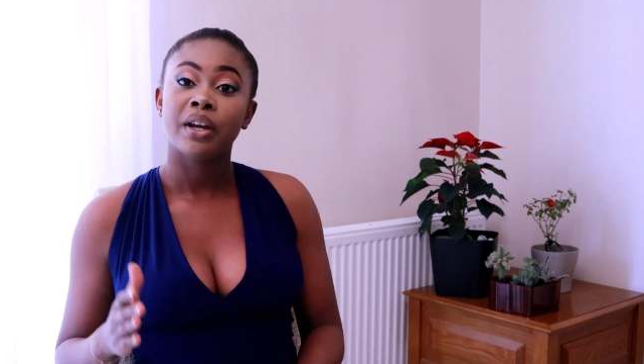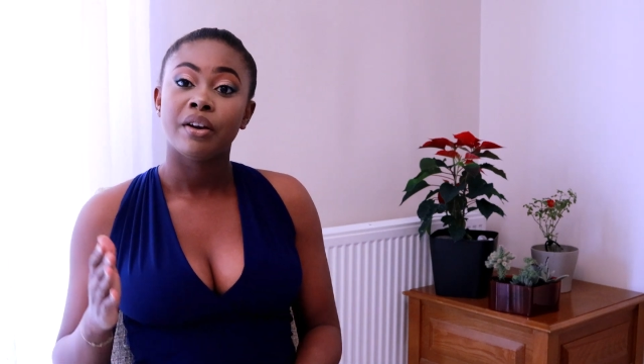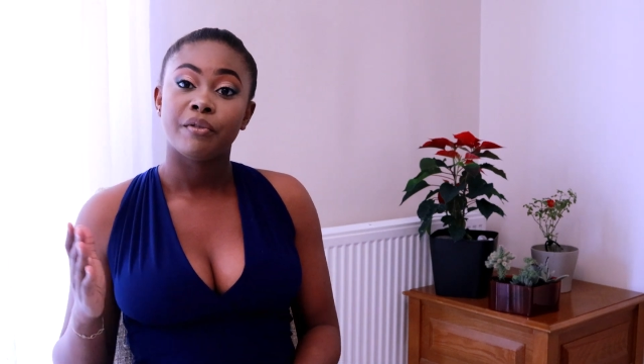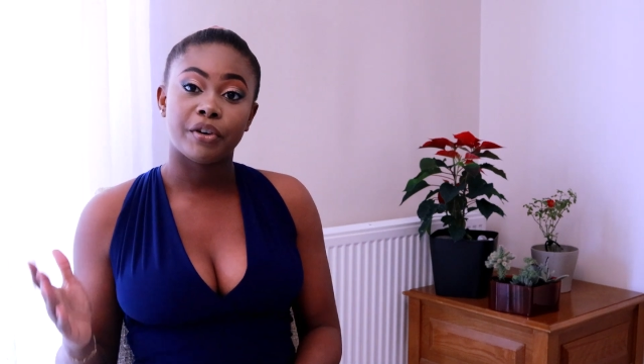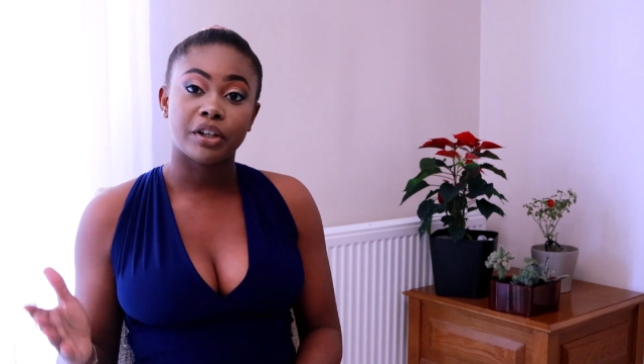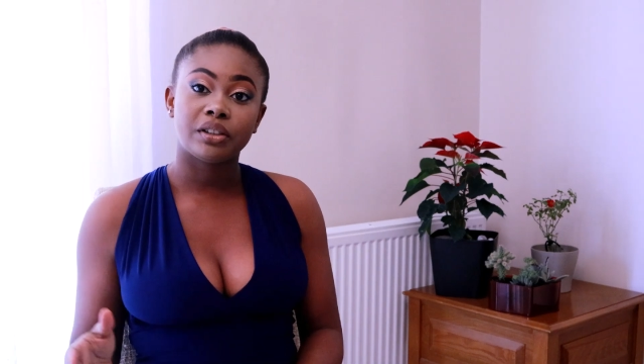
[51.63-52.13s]

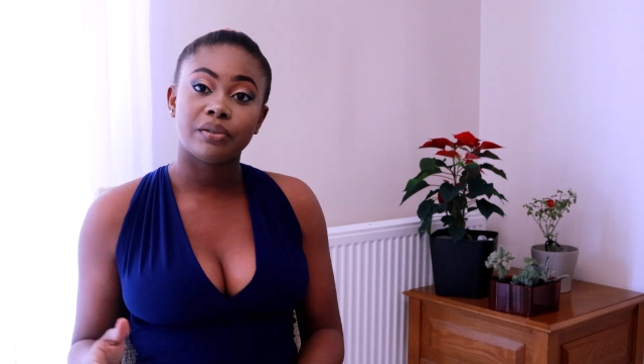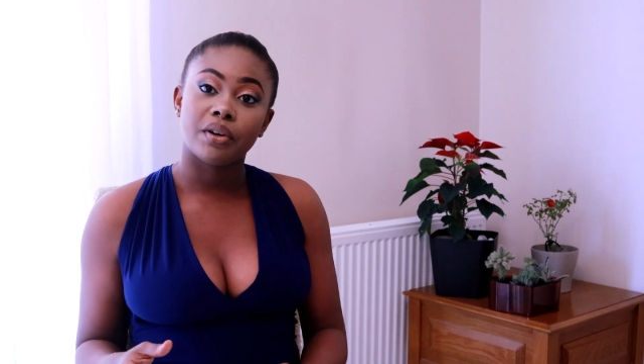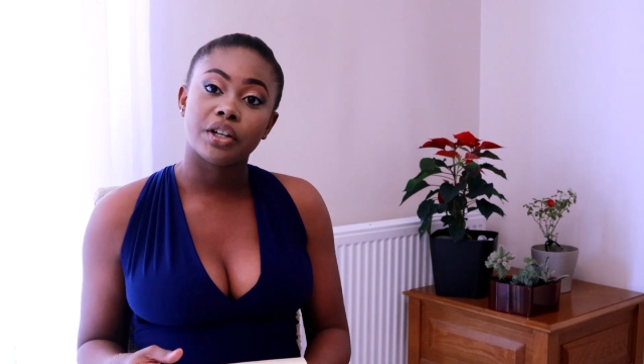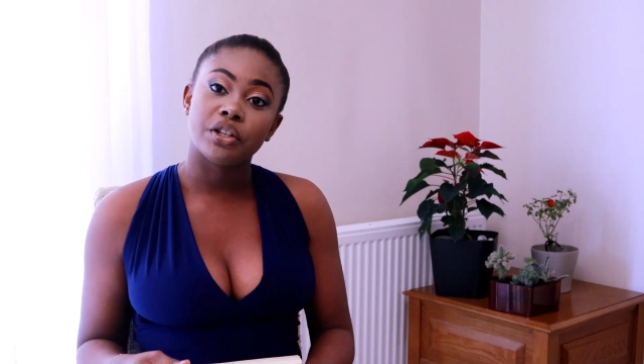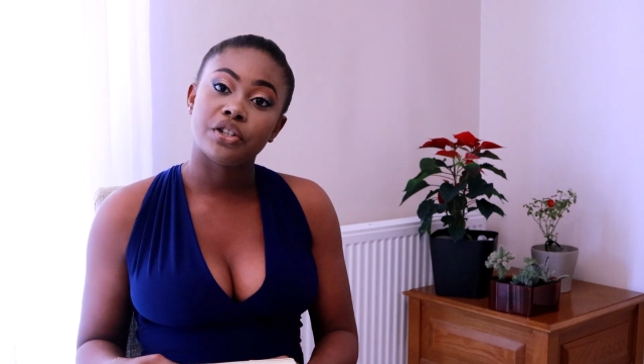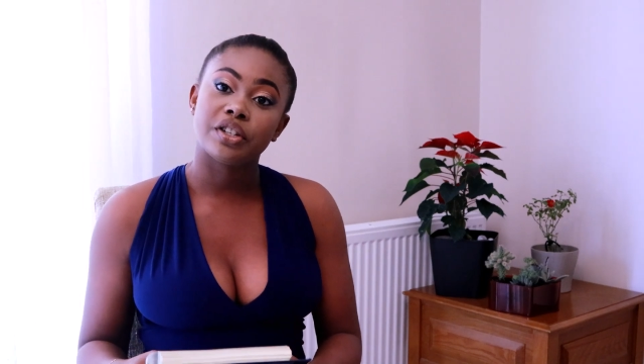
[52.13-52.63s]
First of all,
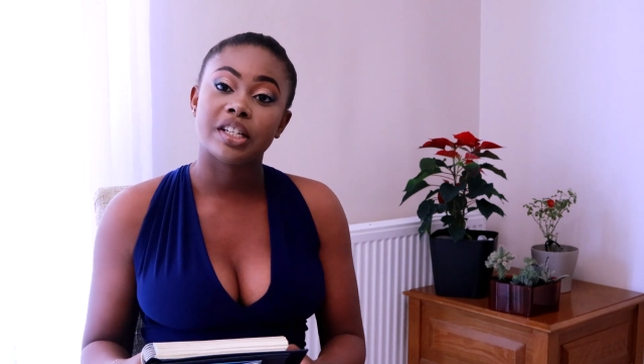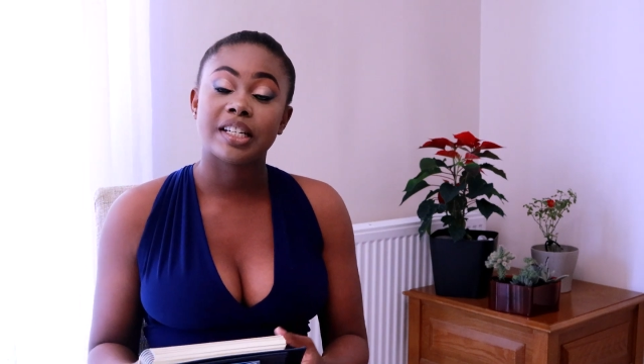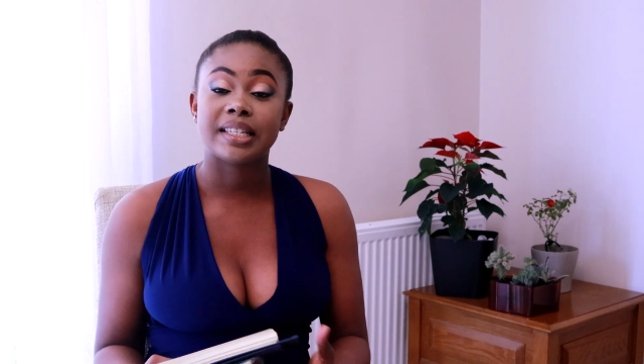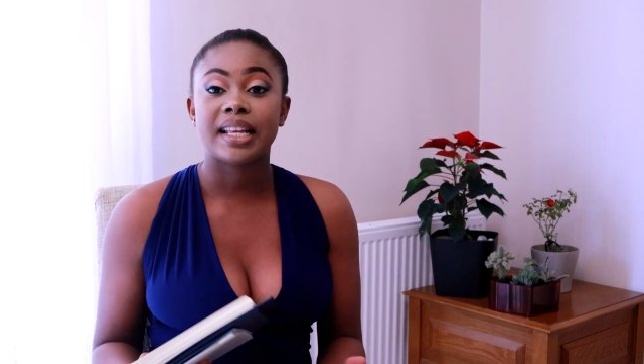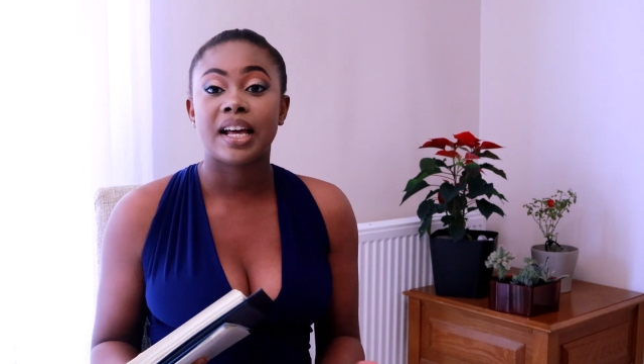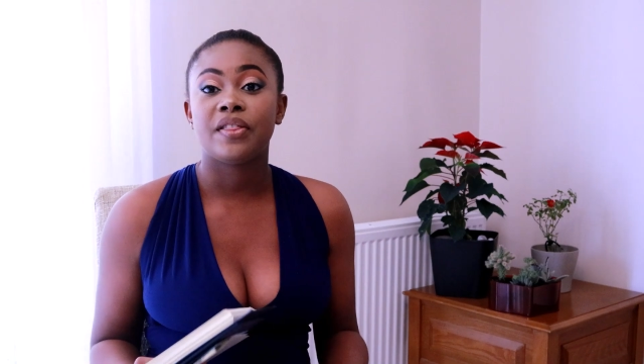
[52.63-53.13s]
you should
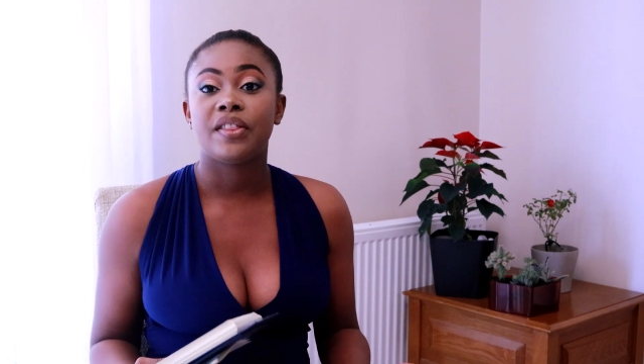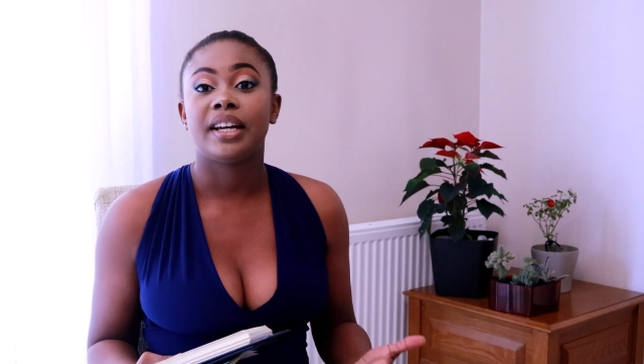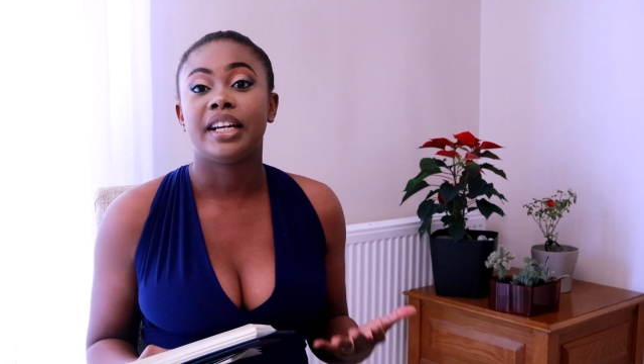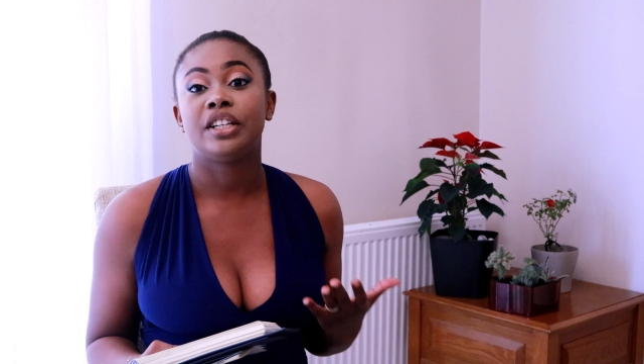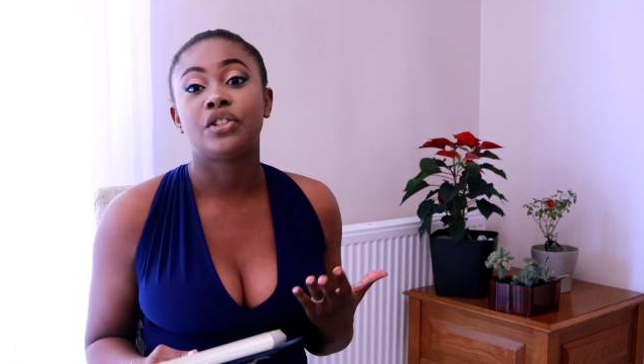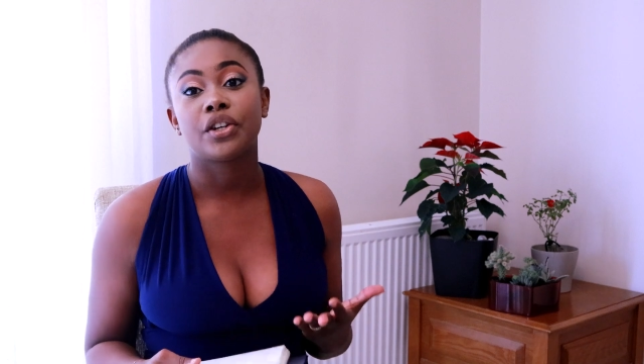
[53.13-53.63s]
understand
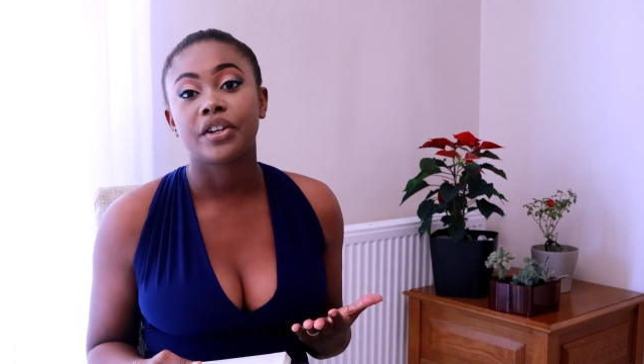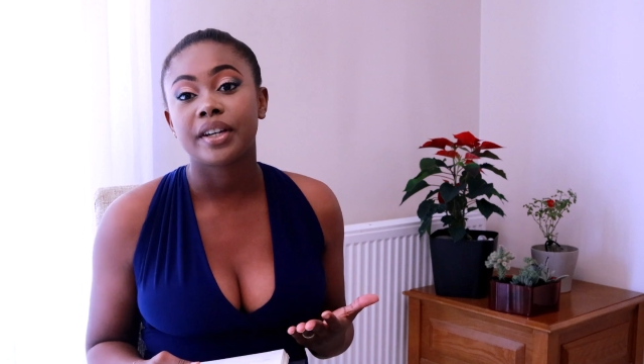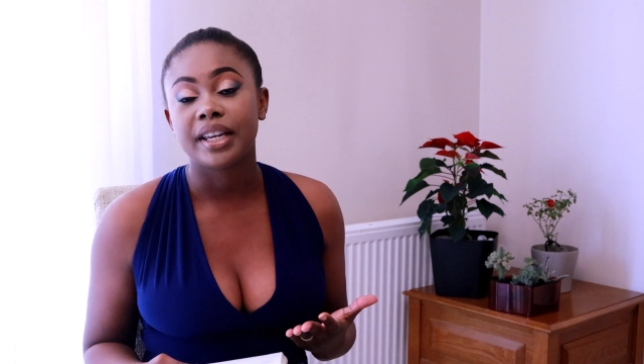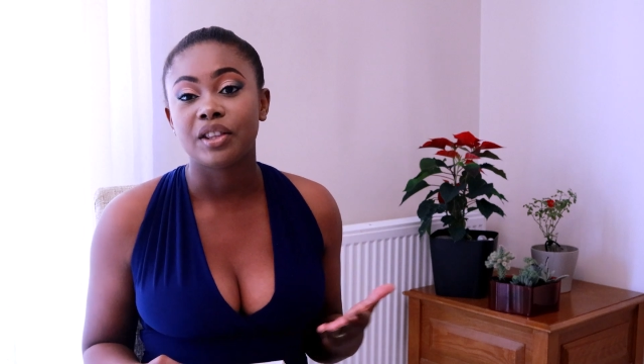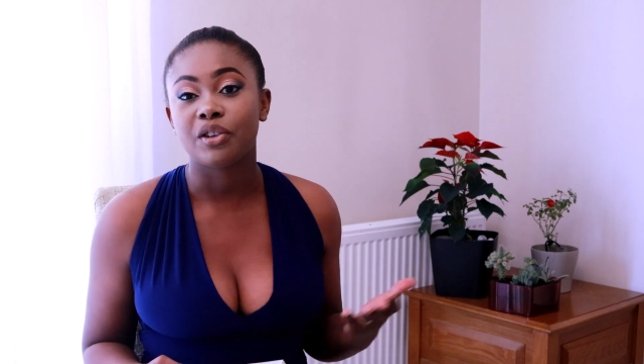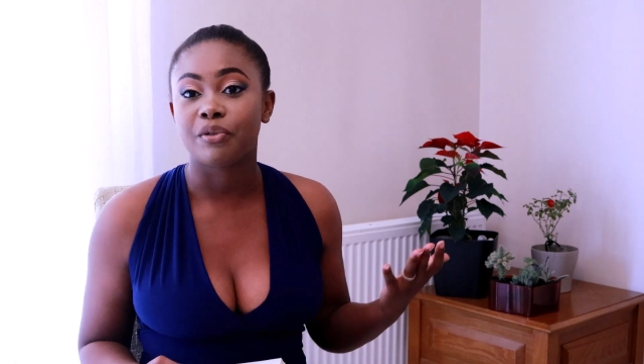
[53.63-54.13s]
that in
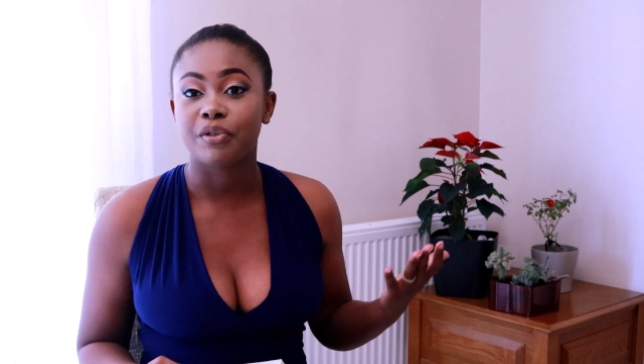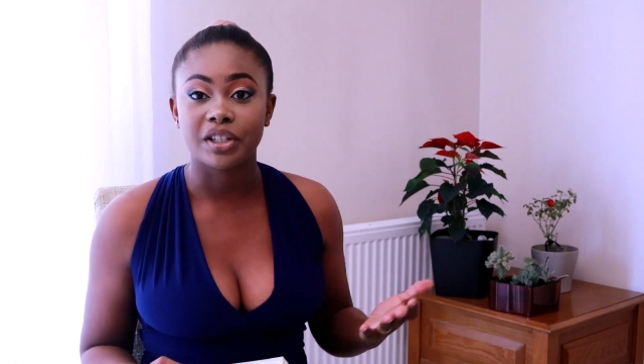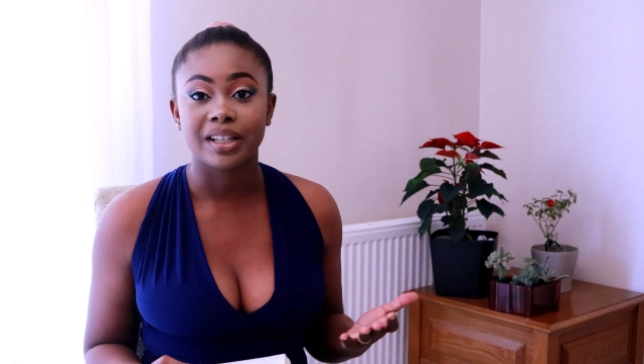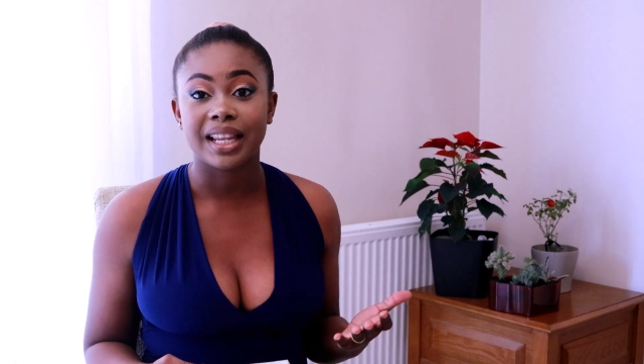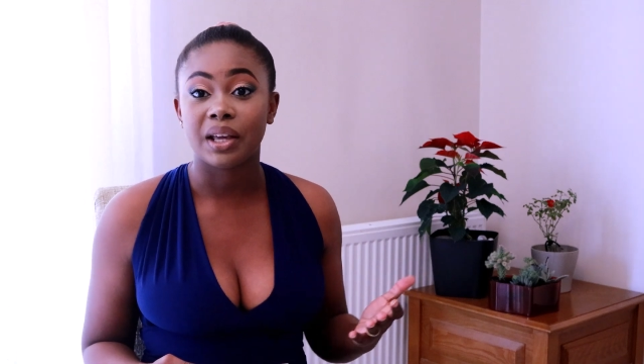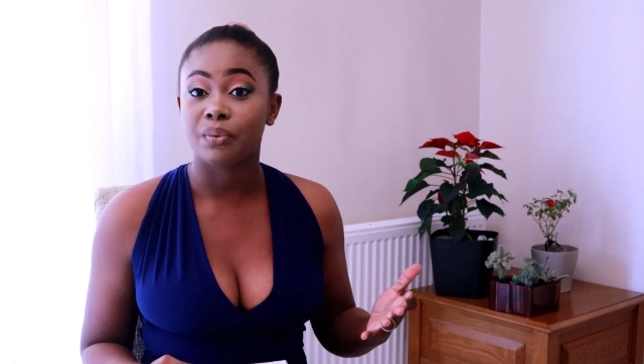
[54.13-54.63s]
Turkey, the official
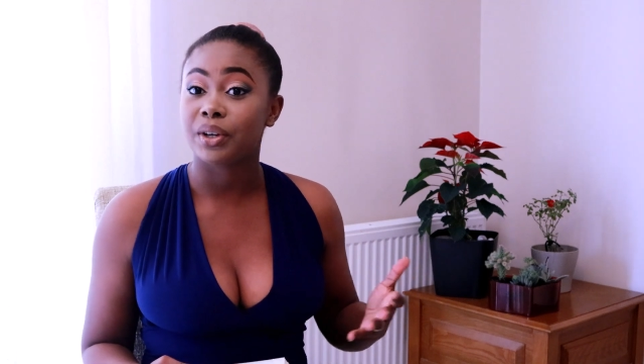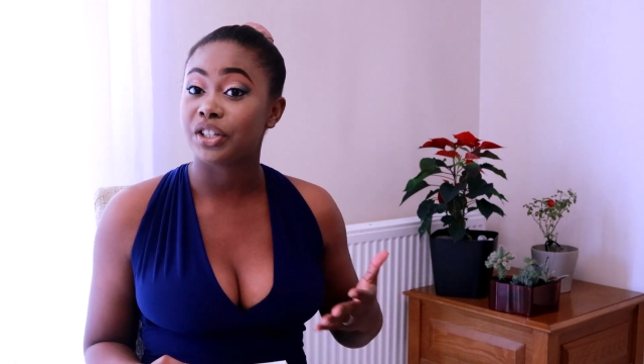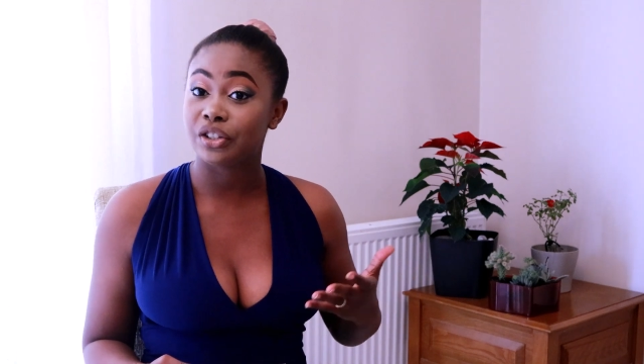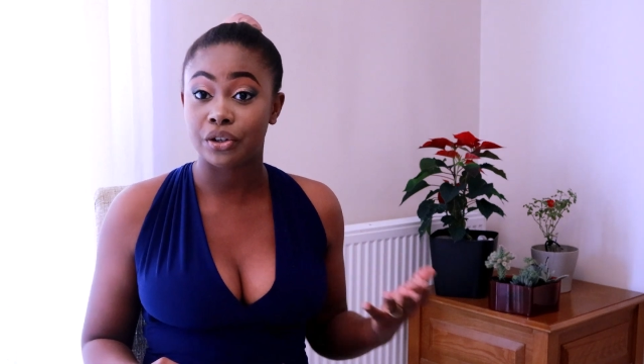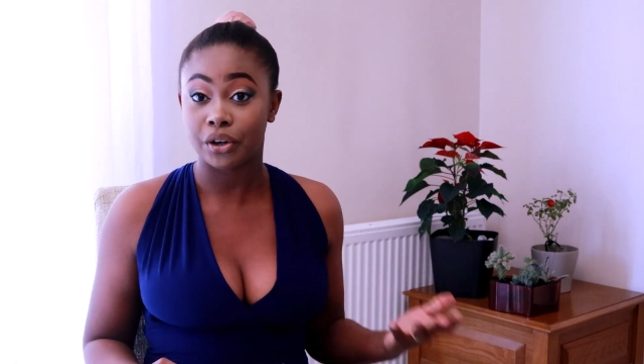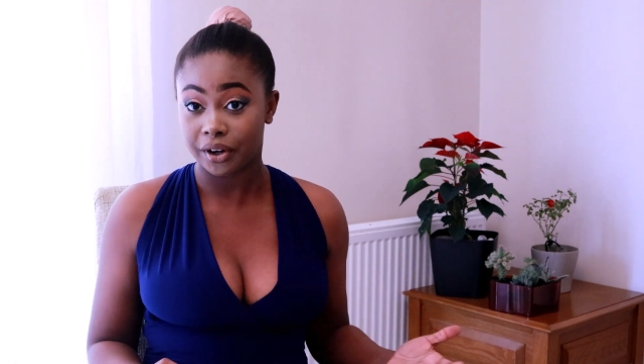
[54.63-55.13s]
language
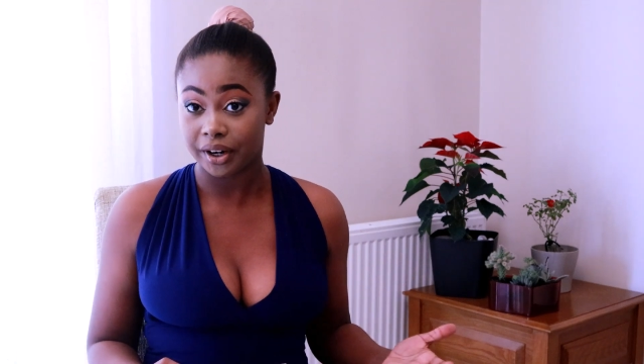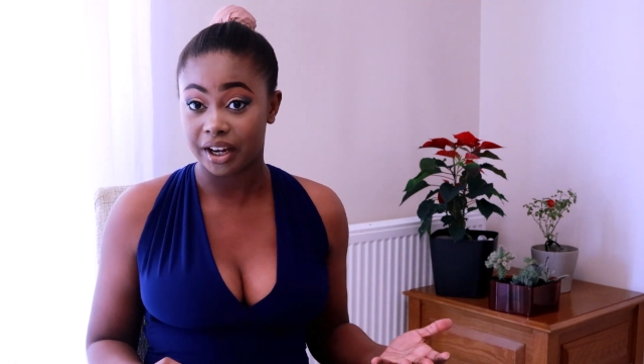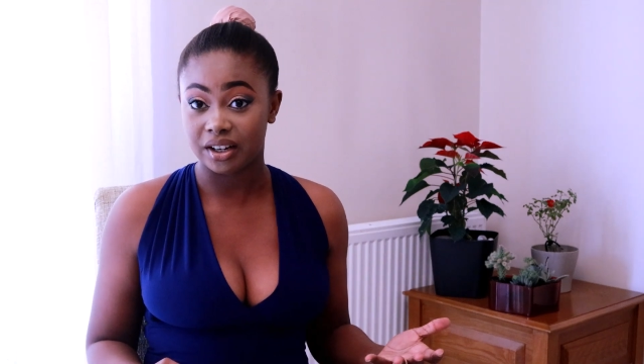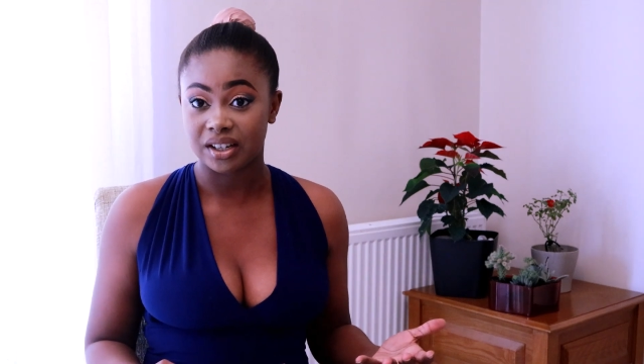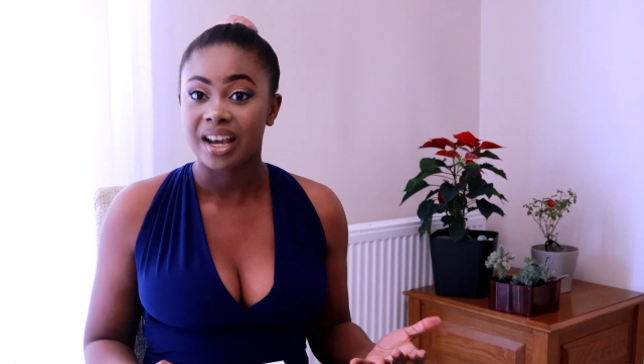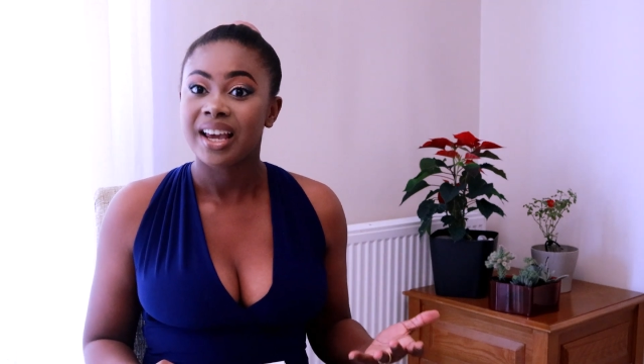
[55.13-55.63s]
is Turkish.